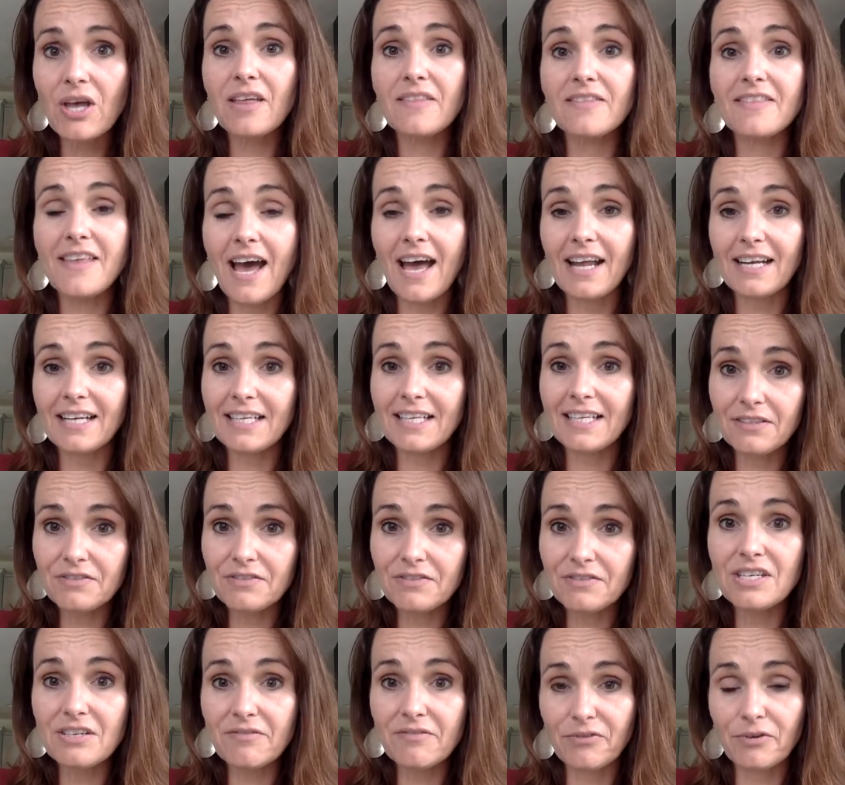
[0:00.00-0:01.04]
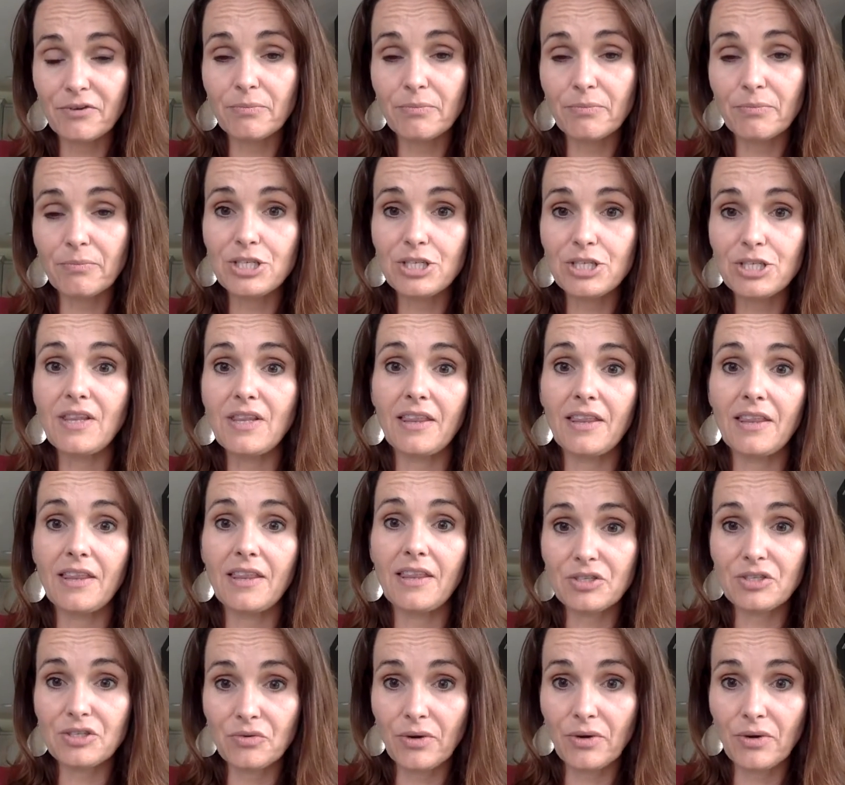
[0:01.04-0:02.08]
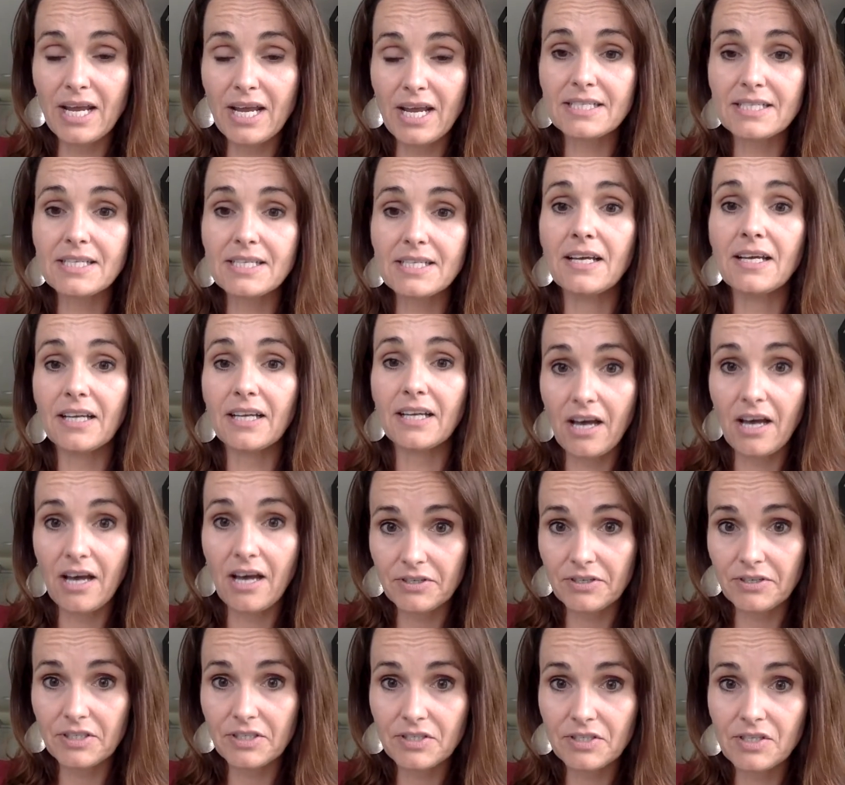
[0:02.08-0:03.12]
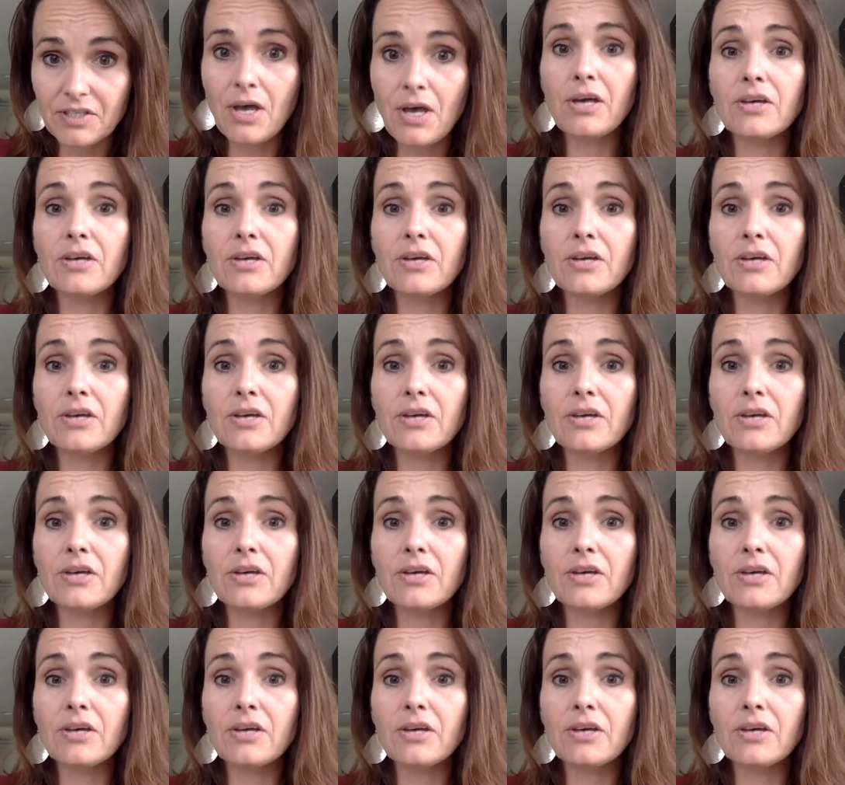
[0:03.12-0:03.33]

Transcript: that gives the information that this grant covers.